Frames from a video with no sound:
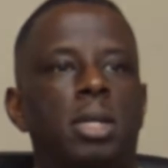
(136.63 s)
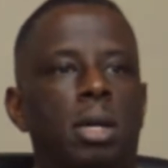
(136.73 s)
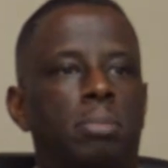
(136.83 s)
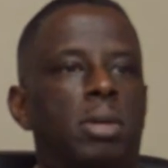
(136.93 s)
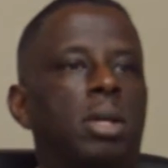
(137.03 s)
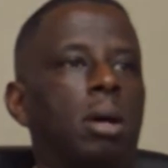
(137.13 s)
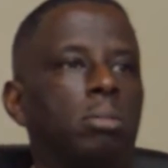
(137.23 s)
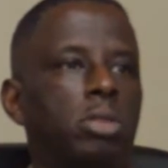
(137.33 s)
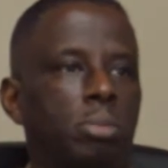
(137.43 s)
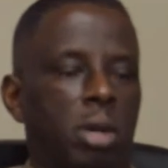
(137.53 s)
uh, that
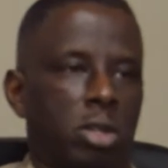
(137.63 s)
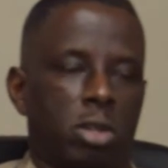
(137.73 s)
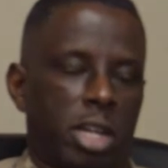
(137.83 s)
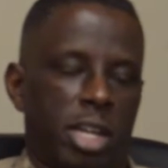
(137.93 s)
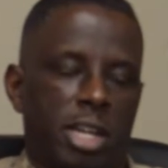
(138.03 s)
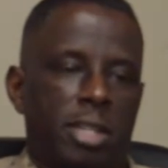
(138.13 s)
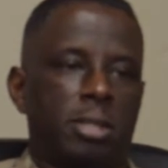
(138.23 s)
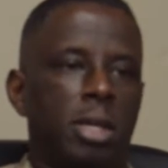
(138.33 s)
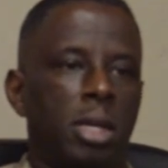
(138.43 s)
comes to my unit, and it,